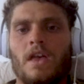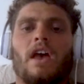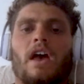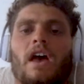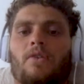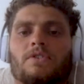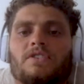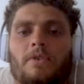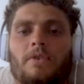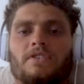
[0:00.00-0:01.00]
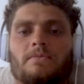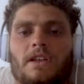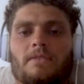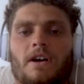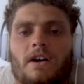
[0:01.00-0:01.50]
Yeah, it was supposed to
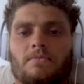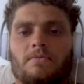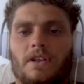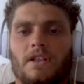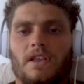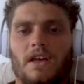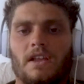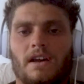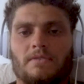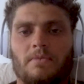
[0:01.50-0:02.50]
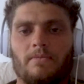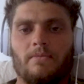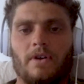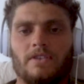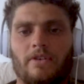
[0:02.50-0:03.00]
be in March, but yeah, now it's
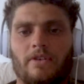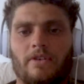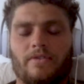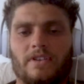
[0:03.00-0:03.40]
been postponed.